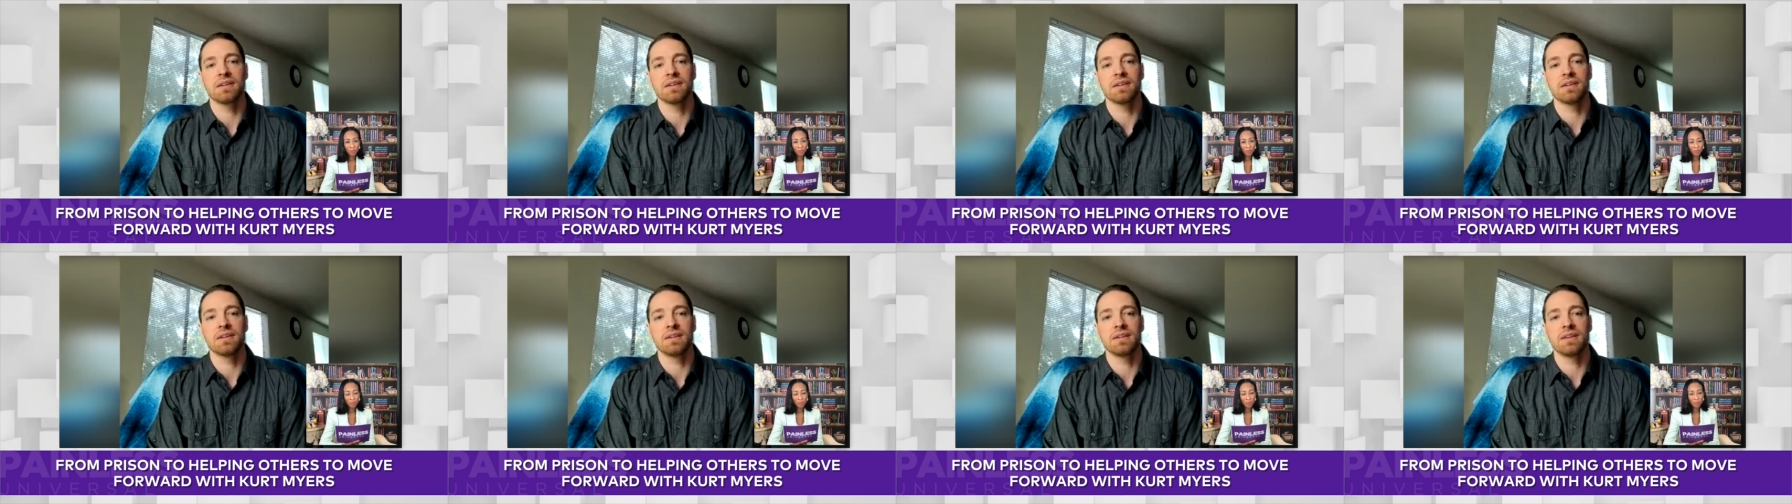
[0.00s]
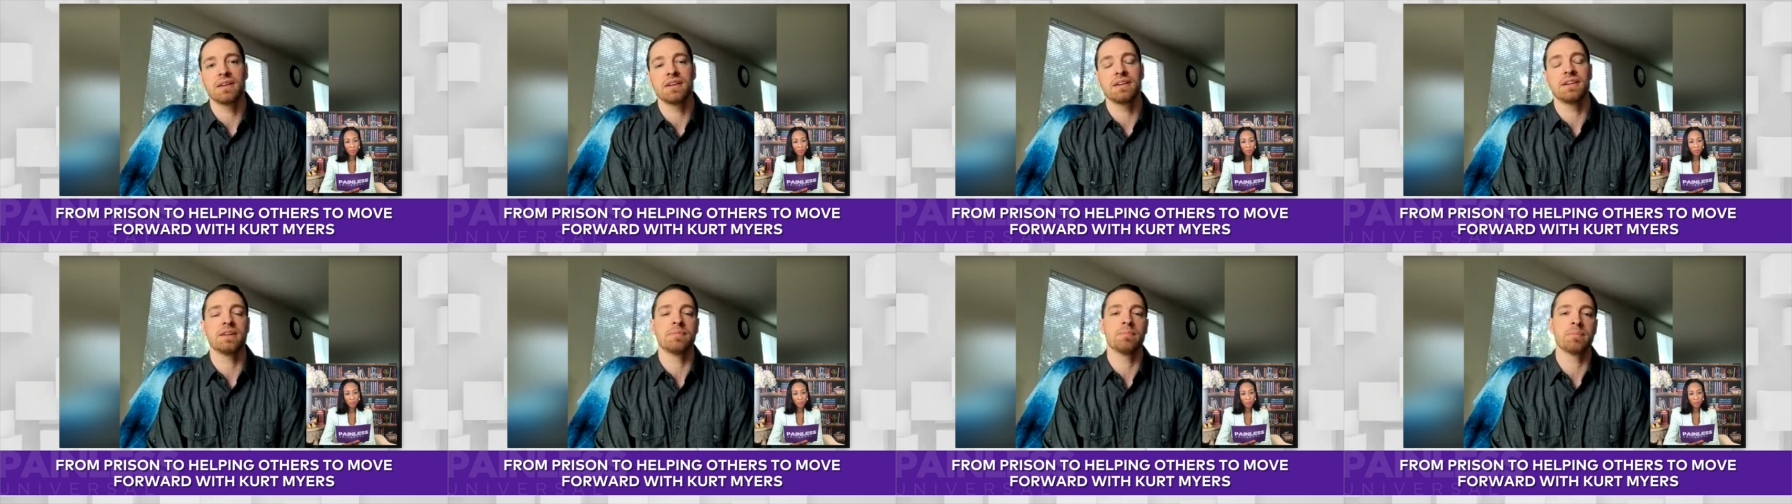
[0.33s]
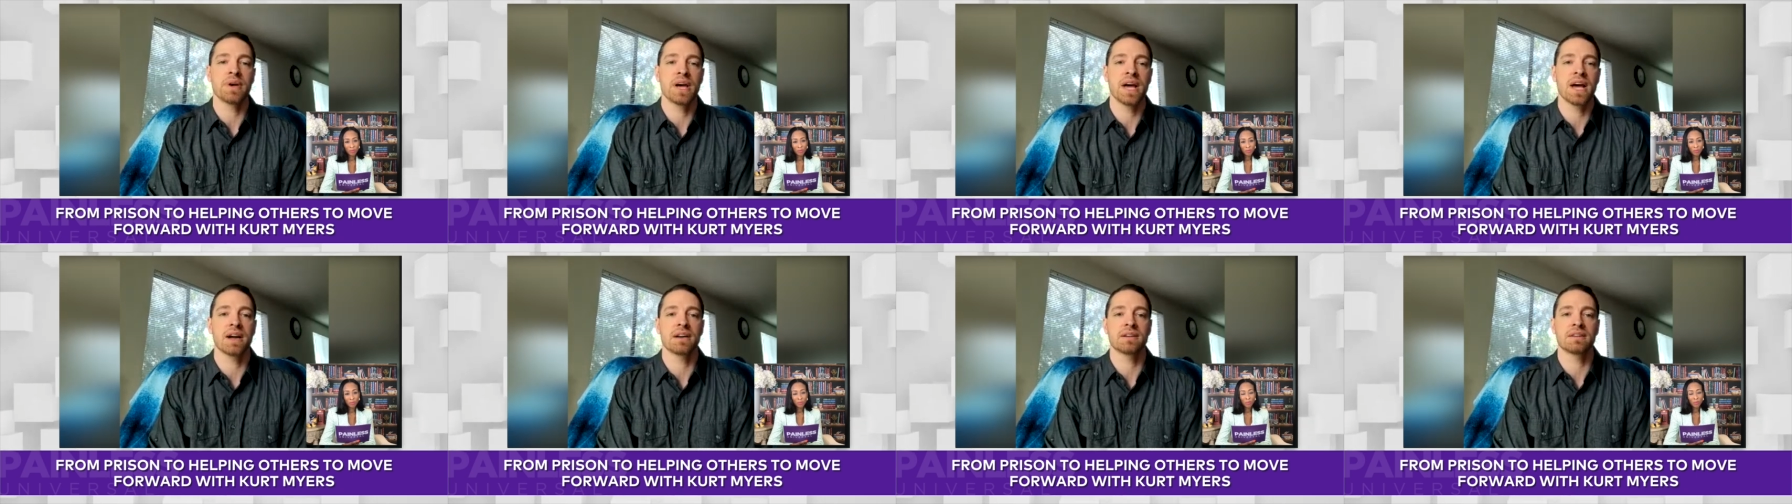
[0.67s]
a an
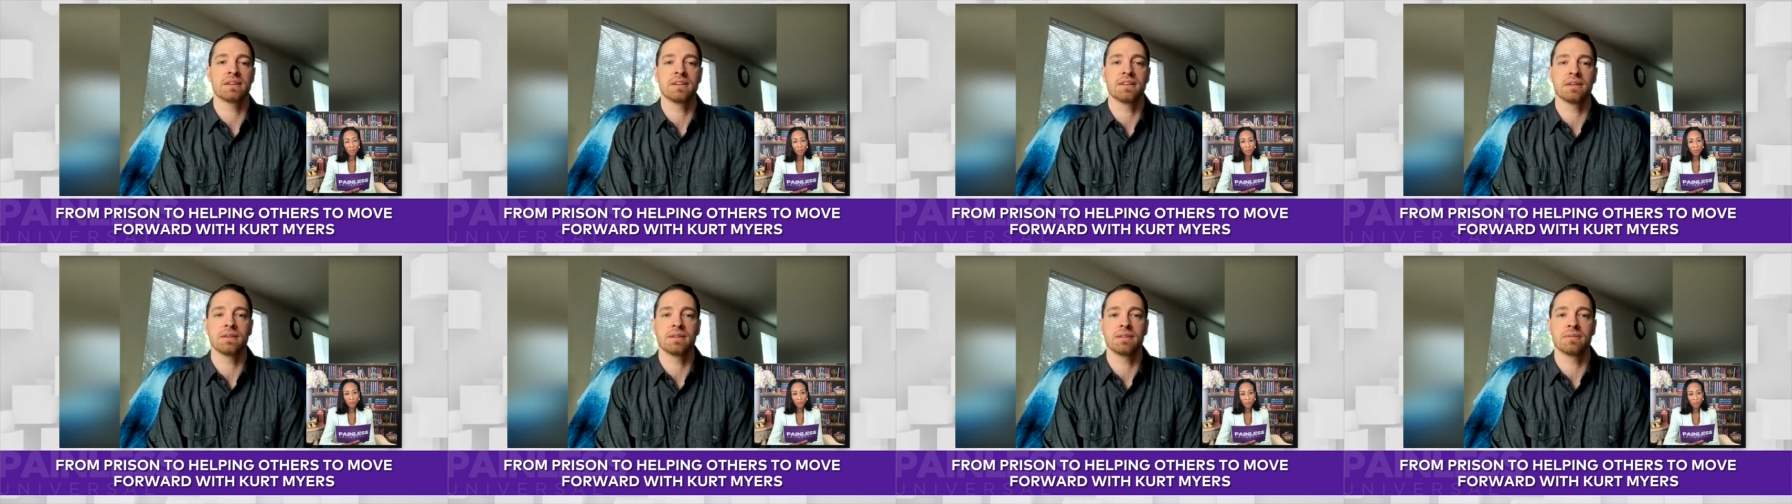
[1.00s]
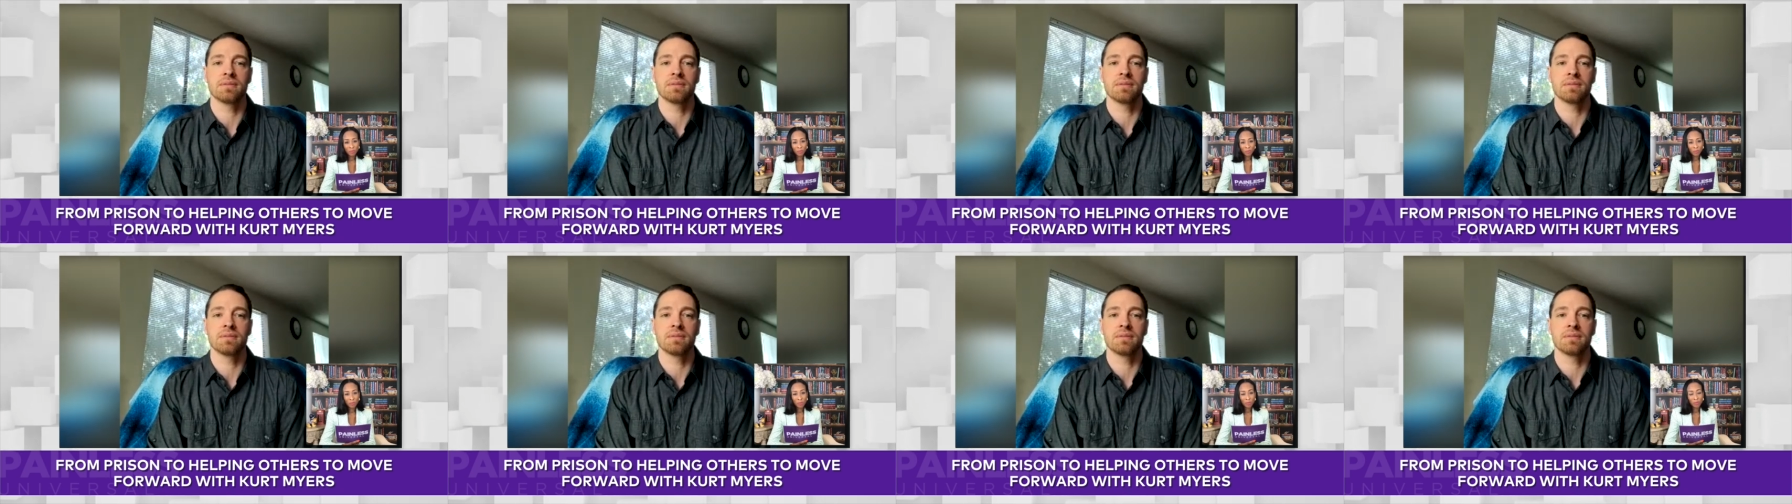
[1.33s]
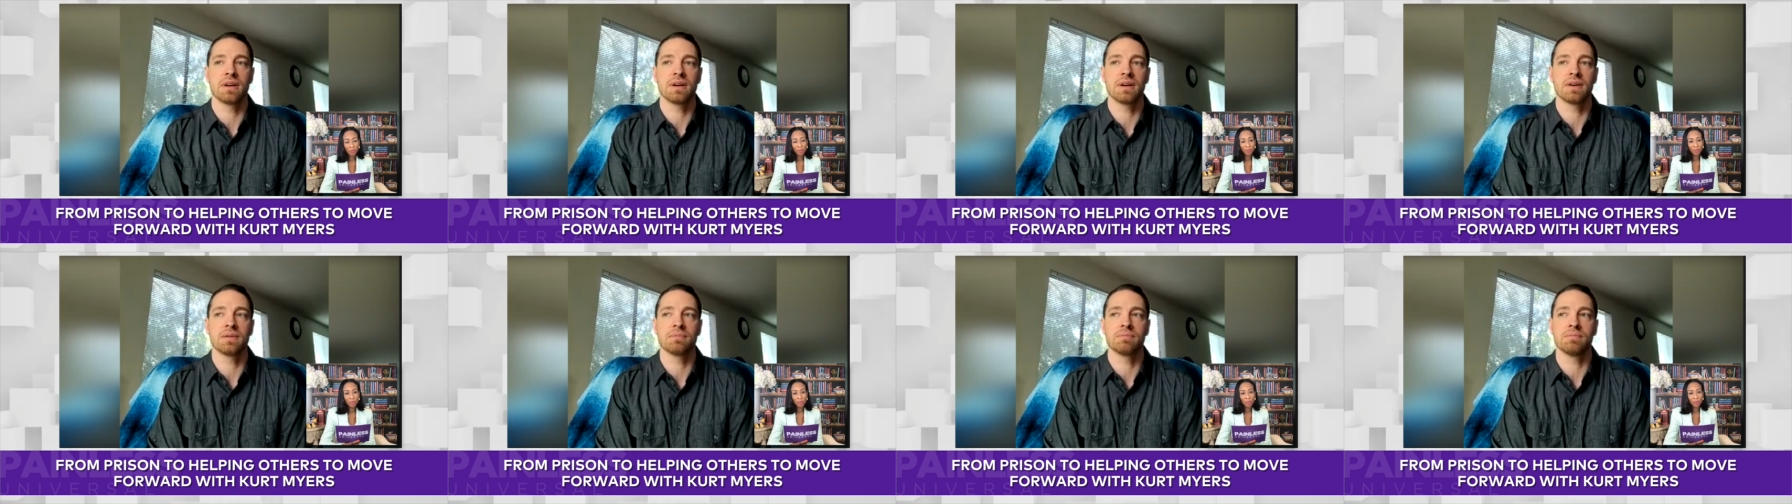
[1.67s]
impact in the
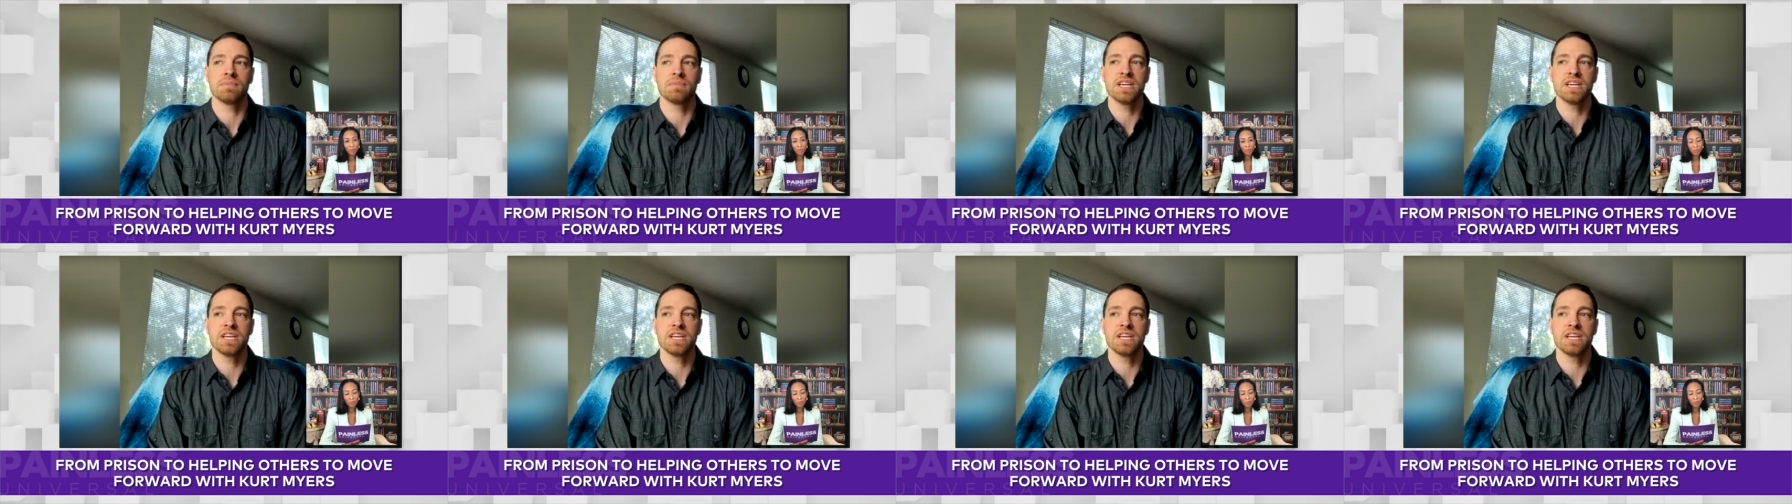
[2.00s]
um,